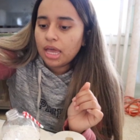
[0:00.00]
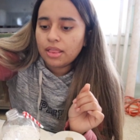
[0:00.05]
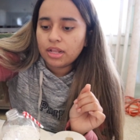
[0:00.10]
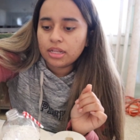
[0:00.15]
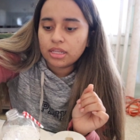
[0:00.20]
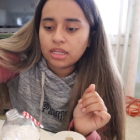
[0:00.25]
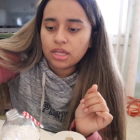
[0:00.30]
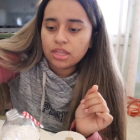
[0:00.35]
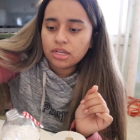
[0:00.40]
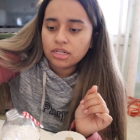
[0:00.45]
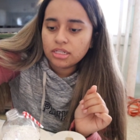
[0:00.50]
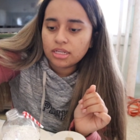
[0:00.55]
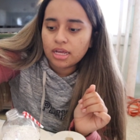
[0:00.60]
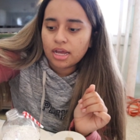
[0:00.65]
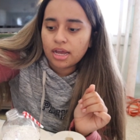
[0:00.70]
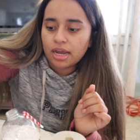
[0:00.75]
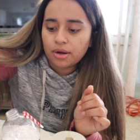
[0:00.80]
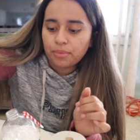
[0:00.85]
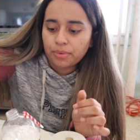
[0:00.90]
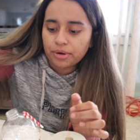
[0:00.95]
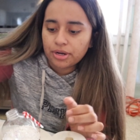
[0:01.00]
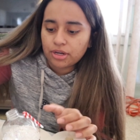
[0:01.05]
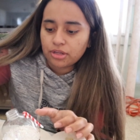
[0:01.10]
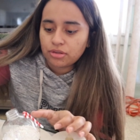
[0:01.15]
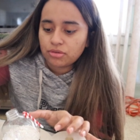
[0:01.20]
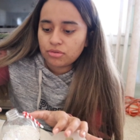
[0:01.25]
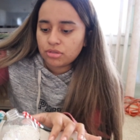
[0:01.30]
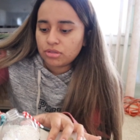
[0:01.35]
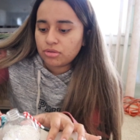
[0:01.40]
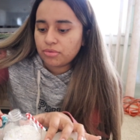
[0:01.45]
And on the other side, we're gonna
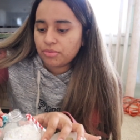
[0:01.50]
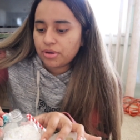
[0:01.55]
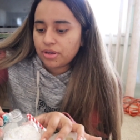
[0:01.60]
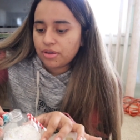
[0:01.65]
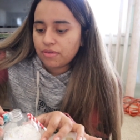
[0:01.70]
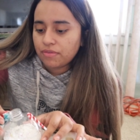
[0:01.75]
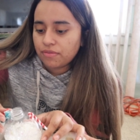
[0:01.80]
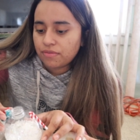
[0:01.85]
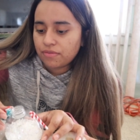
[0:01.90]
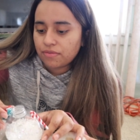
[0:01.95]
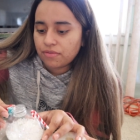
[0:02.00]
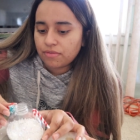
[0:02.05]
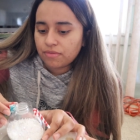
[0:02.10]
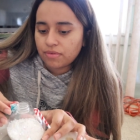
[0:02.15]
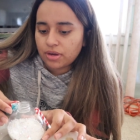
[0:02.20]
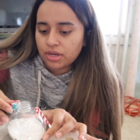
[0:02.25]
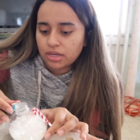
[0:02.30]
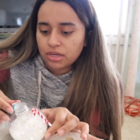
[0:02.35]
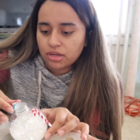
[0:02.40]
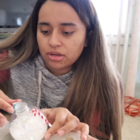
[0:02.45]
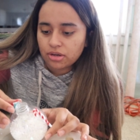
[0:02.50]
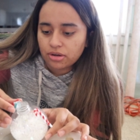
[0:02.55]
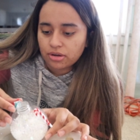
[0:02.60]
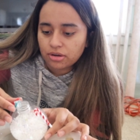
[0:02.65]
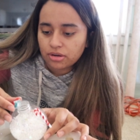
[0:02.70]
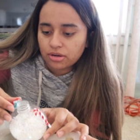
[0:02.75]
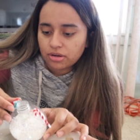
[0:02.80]
use the reef right here.